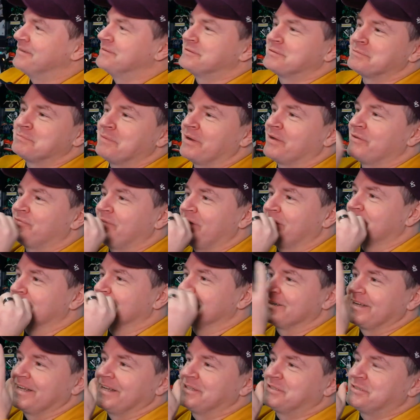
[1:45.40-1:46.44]
my
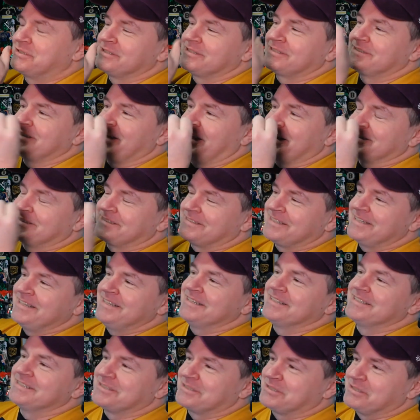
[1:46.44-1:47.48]
favorite. It just, that
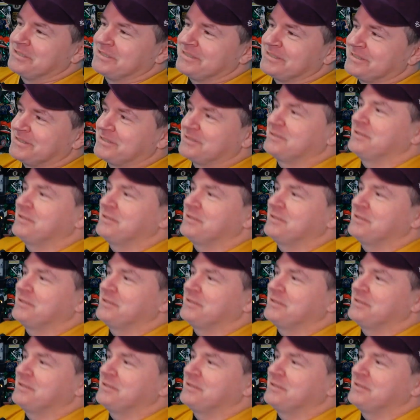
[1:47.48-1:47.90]
scene is just